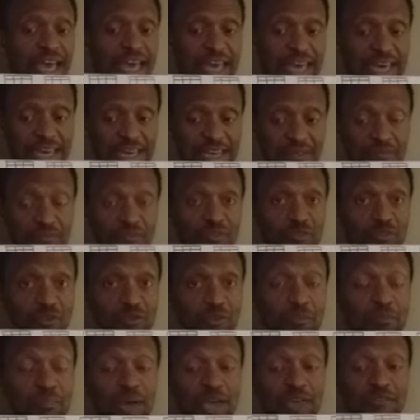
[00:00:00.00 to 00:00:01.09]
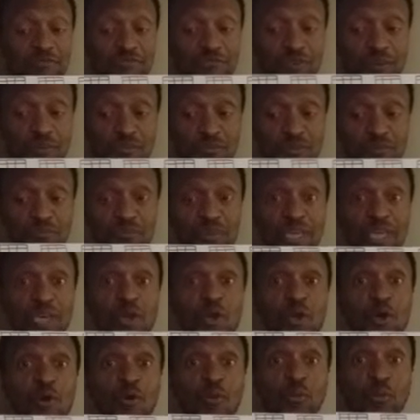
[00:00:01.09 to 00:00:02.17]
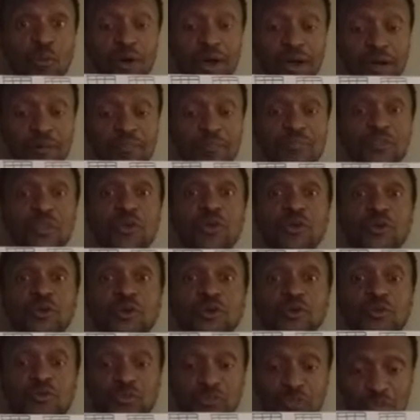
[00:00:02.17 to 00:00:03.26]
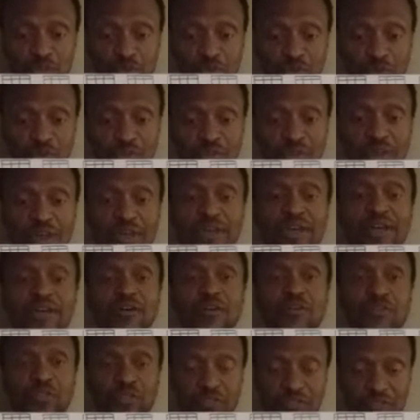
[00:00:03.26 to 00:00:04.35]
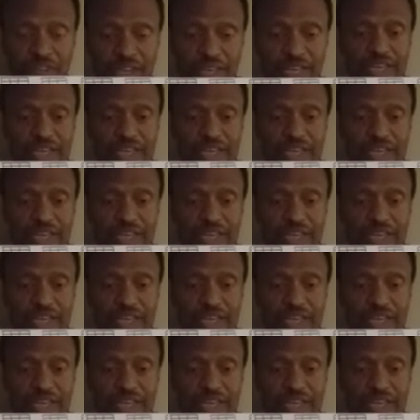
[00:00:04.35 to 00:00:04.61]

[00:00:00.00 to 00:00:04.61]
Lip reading: and. So the bass drum would be 1, 2, 3,